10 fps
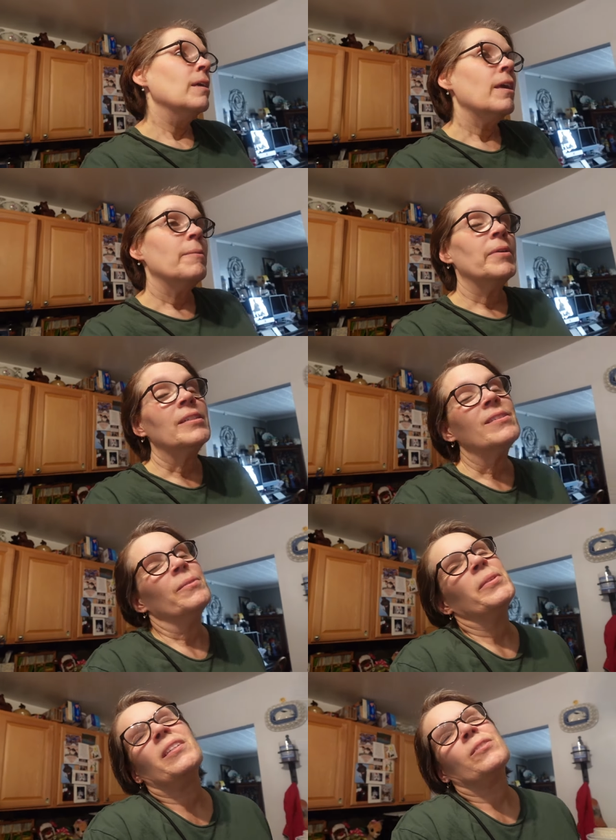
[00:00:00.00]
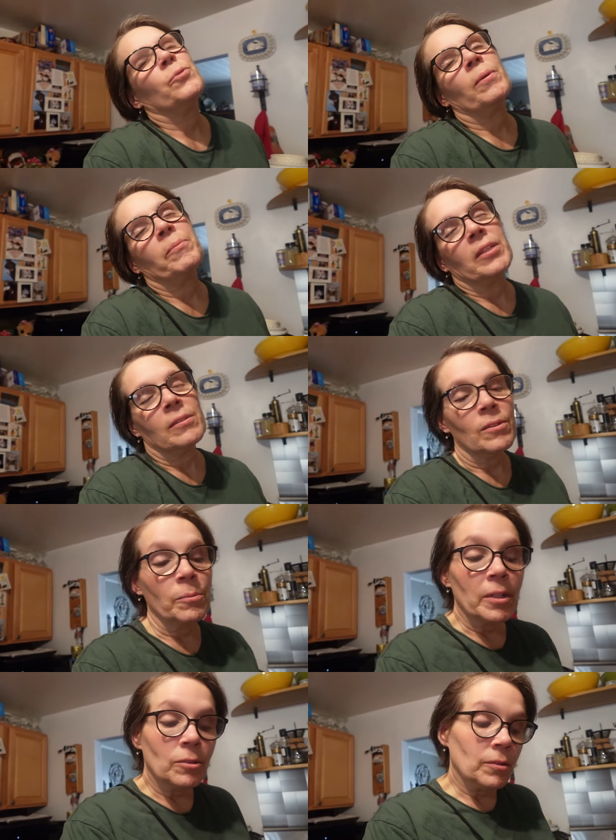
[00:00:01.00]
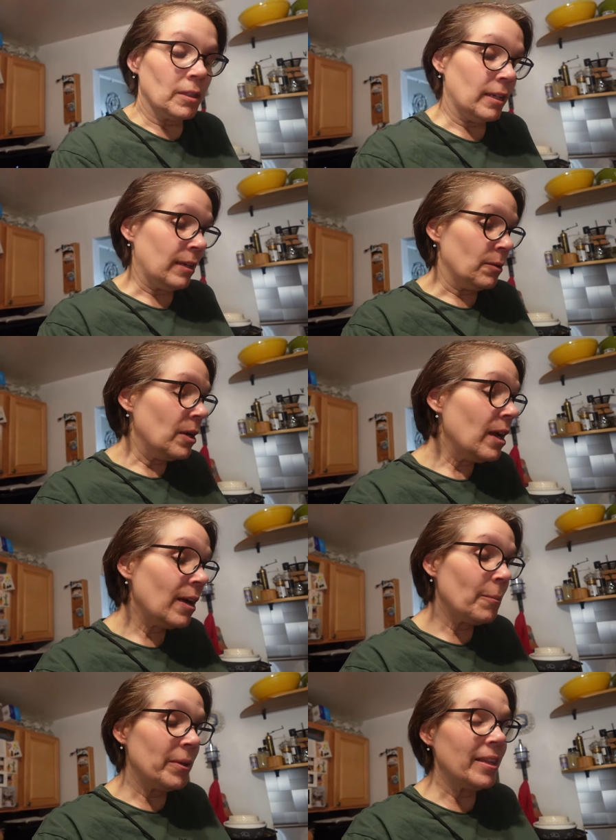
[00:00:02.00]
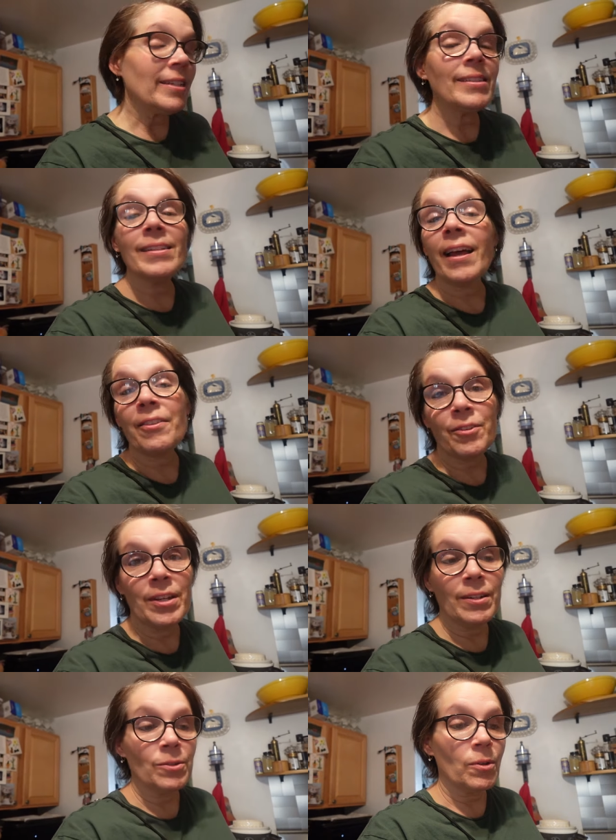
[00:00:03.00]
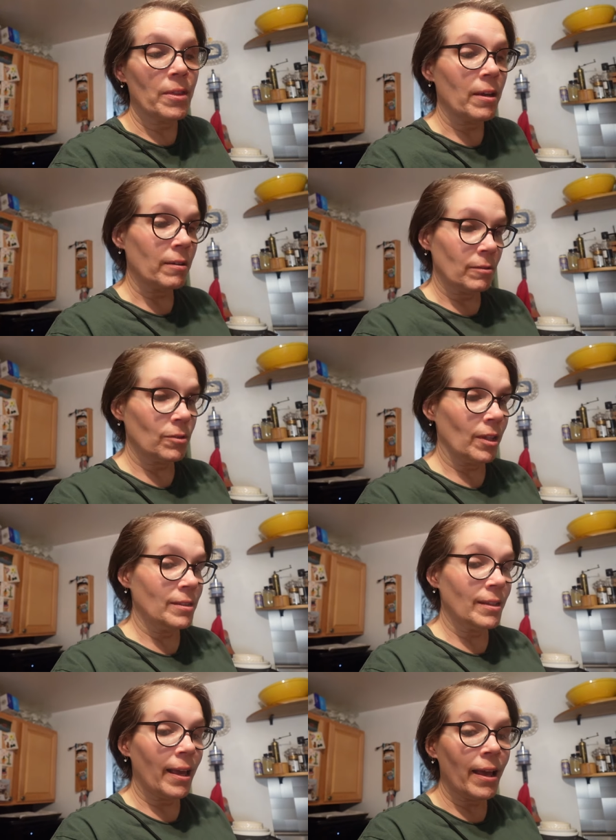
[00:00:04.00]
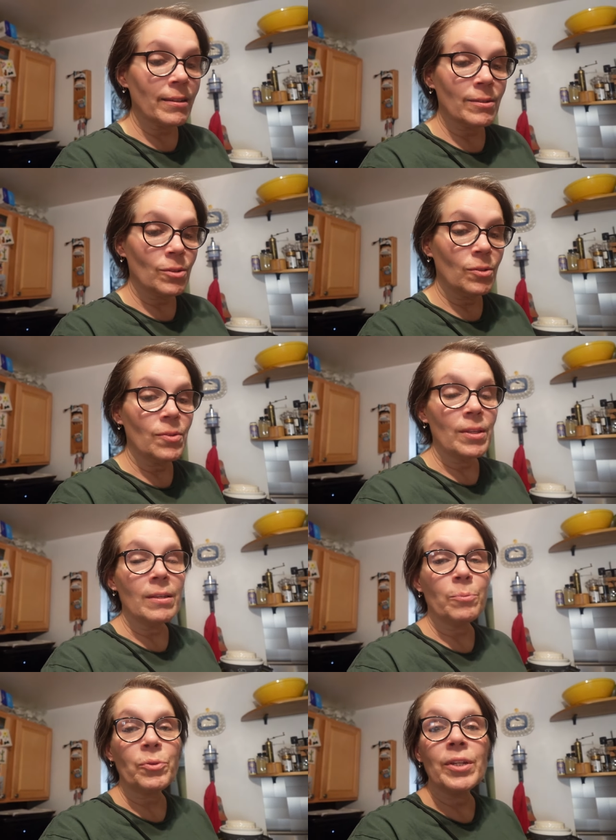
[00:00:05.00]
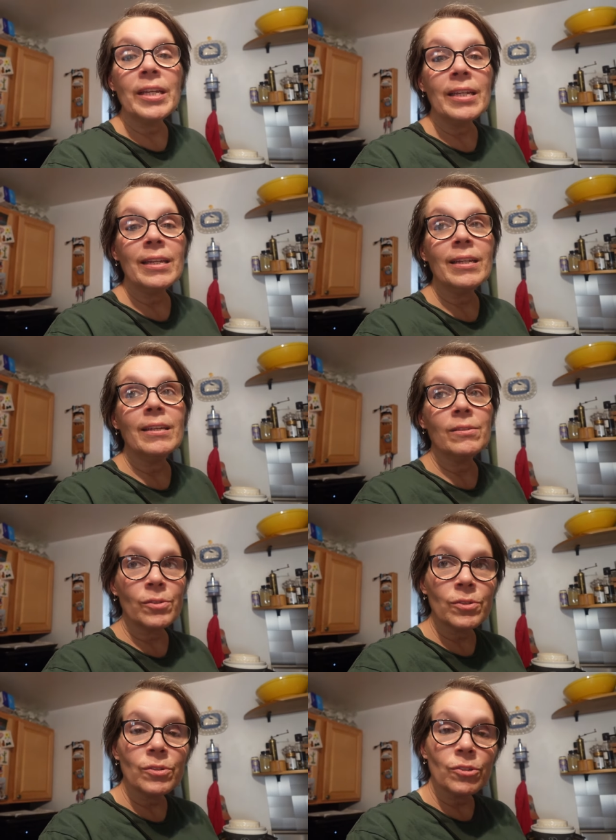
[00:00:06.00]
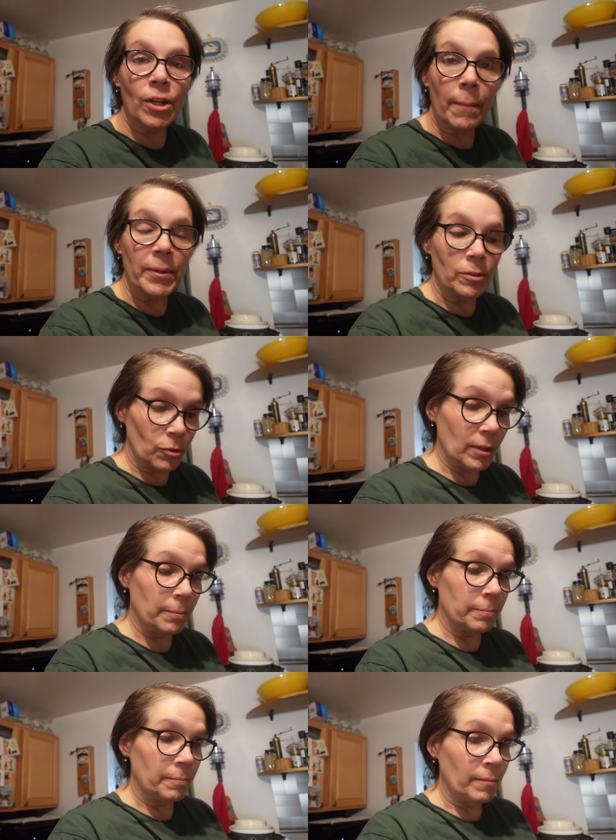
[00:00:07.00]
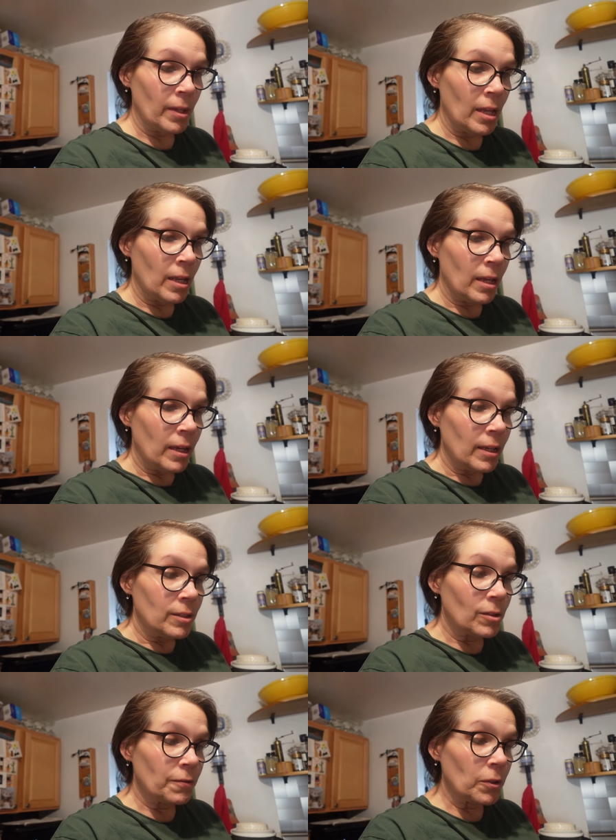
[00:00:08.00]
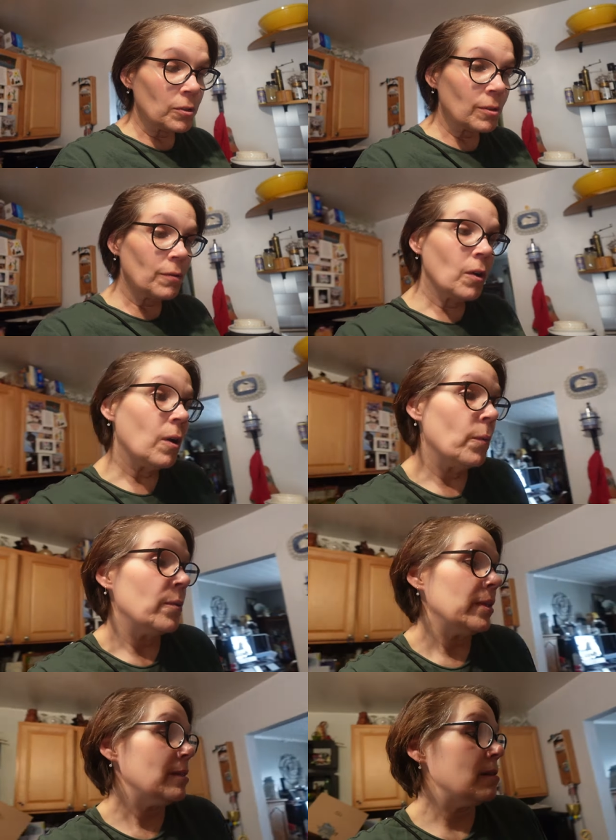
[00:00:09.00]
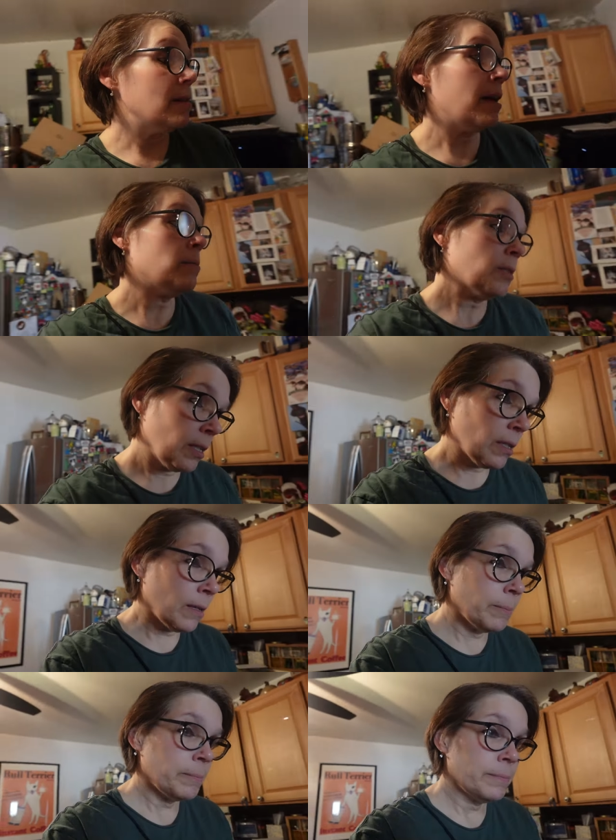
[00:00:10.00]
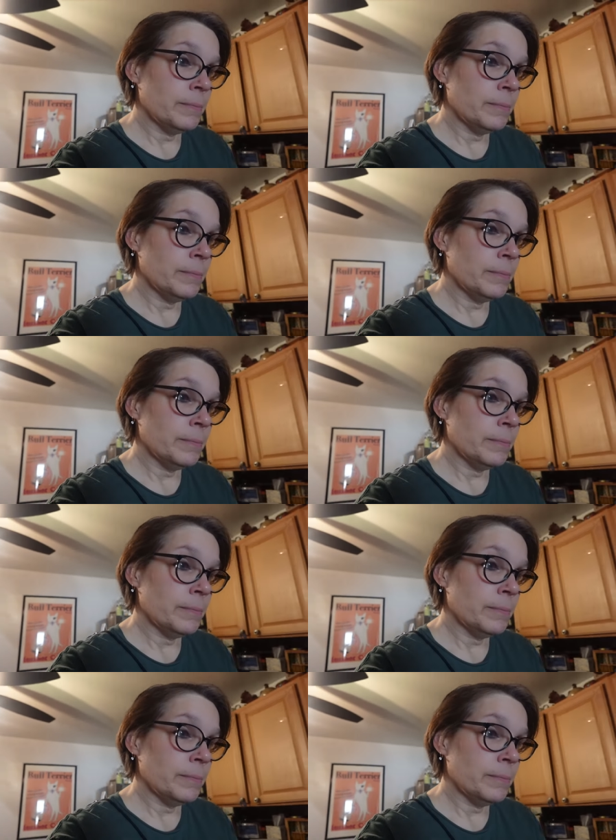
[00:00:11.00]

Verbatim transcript: And my stomach is grumbling so much right now. But that's neither here nor there. Let's get to the pre-Easter shopping trip. So first of all, we went to Sam's Club.